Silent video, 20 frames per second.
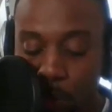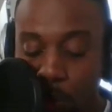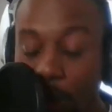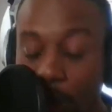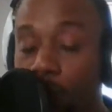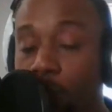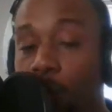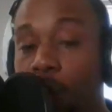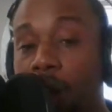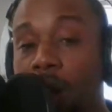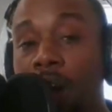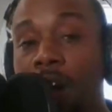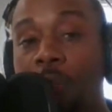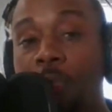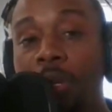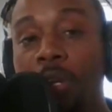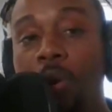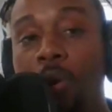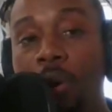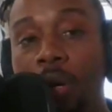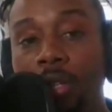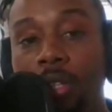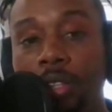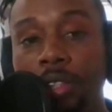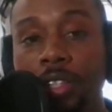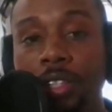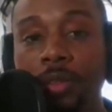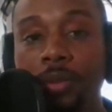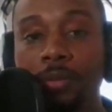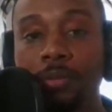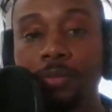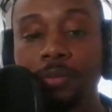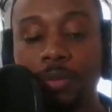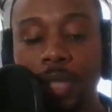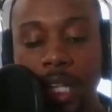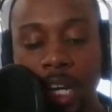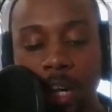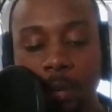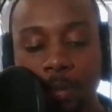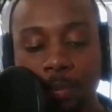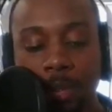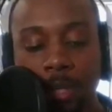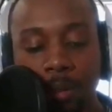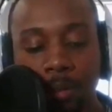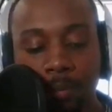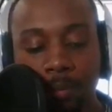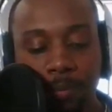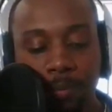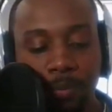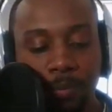What are we going to do to help them?